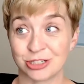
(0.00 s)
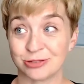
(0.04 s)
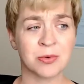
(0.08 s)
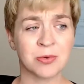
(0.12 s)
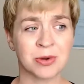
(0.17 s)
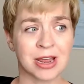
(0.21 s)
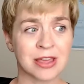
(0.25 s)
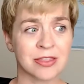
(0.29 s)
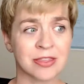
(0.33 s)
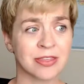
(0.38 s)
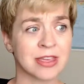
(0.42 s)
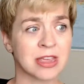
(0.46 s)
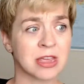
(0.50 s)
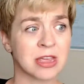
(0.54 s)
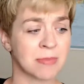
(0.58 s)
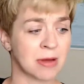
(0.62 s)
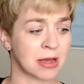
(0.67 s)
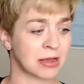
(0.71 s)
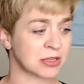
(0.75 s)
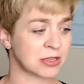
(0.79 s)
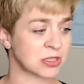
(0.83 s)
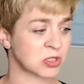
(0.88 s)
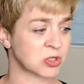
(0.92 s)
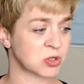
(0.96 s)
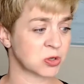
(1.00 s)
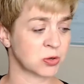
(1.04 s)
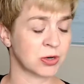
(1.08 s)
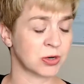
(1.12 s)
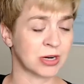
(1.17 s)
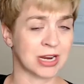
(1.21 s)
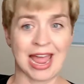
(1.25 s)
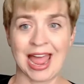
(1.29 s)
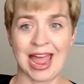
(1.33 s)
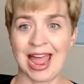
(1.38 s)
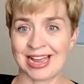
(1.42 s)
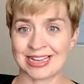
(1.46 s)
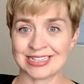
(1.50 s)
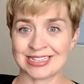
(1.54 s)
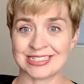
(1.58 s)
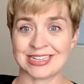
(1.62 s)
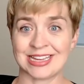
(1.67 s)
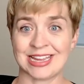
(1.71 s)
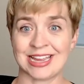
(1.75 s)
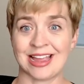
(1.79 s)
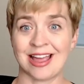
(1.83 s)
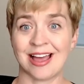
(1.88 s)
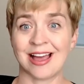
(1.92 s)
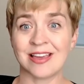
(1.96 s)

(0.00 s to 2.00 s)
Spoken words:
And when I think about story asking,